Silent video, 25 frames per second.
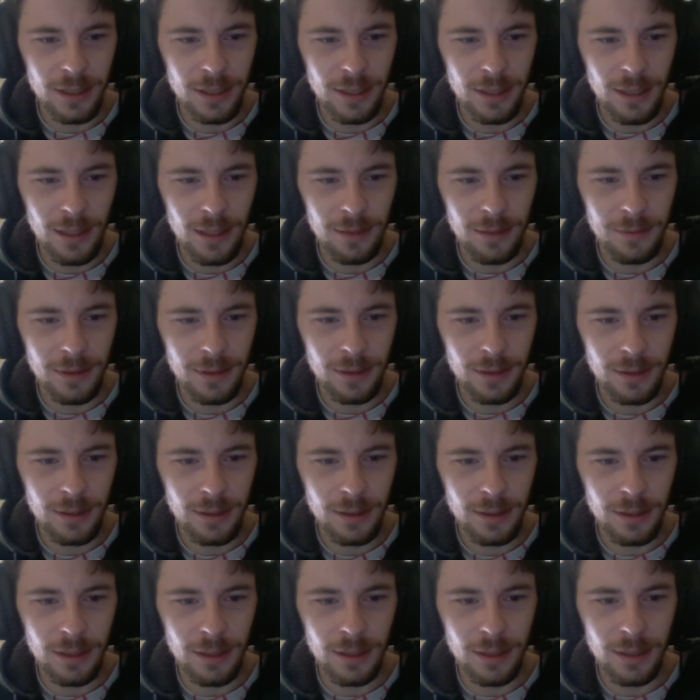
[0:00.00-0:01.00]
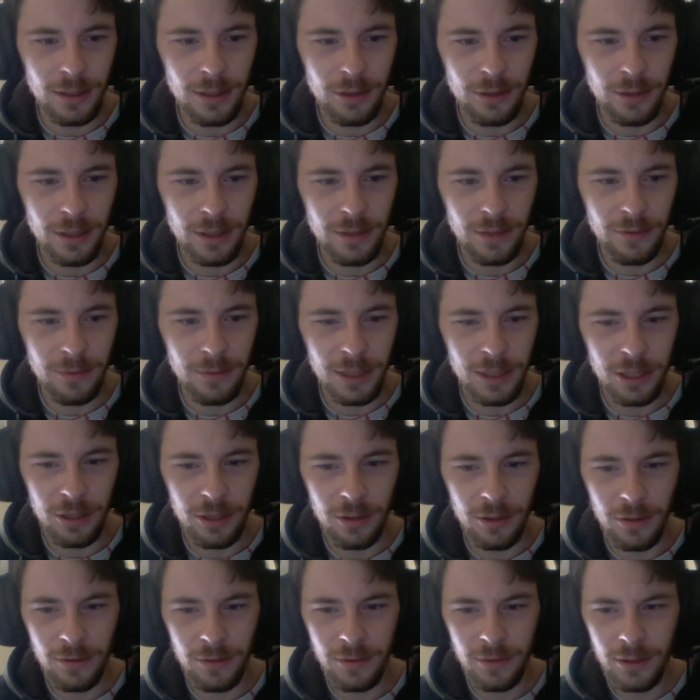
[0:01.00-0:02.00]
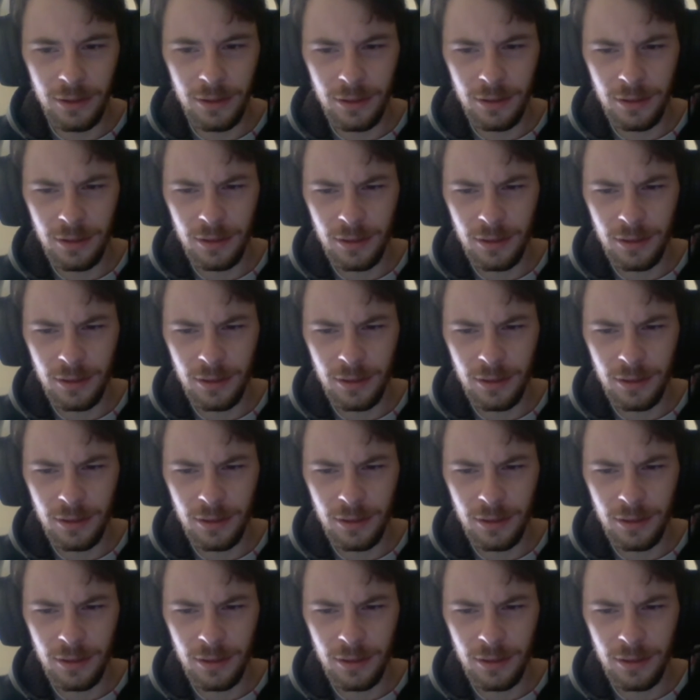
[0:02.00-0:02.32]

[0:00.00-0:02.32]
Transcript: stopped. Is the transformation over?